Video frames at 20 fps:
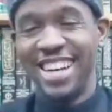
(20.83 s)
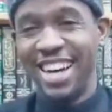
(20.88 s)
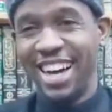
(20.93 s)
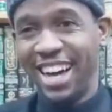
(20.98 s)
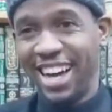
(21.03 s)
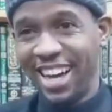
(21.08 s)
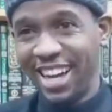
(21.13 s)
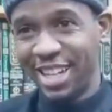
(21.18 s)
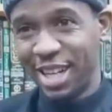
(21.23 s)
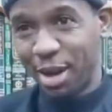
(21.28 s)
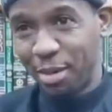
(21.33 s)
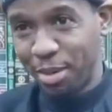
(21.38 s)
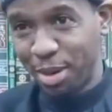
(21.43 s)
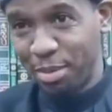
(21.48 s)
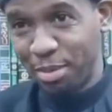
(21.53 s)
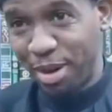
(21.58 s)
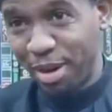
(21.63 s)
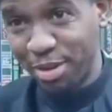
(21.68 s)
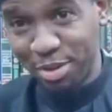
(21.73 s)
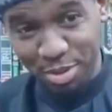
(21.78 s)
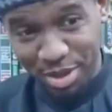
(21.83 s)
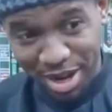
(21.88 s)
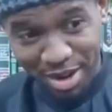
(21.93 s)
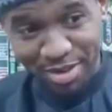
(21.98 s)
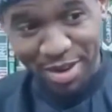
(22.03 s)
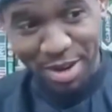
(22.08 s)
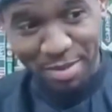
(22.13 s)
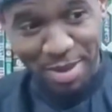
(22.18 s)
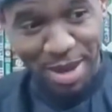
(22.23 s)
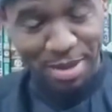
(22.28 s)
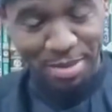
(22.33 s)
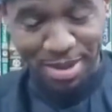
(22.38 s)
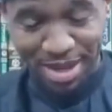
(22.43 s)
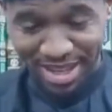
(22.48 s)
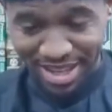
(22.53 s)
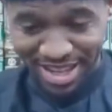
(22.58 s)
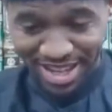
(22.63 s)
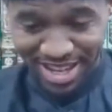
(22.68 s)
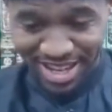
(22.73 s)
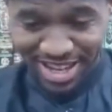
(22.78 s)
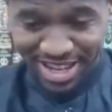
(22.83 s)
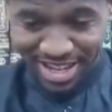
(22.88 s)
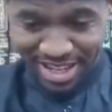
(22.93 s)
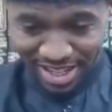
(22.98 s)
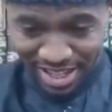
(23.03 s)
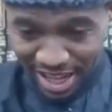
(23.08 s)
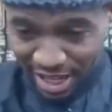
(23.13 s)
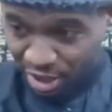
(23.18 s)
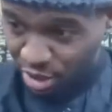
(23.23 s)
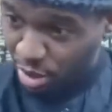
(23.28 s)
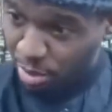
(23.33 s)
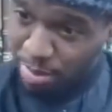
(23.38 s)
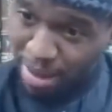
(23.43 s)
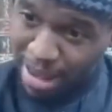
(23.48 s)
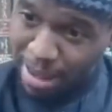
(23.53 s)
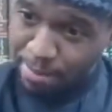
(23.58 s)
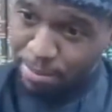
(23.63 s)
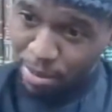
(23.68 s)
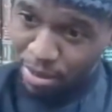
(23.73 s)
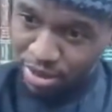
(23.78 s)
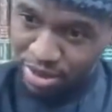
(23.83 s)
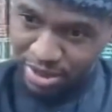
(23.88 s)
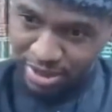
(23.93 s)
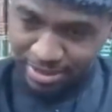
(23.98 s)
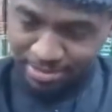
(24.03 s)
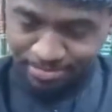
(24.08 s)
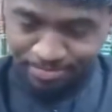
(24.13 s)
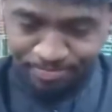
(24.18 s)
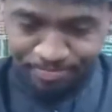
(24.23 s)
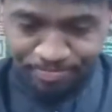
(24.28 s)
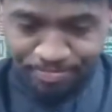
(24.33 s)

Huh? A couple of months, whatever it may be. Like you're a bad person.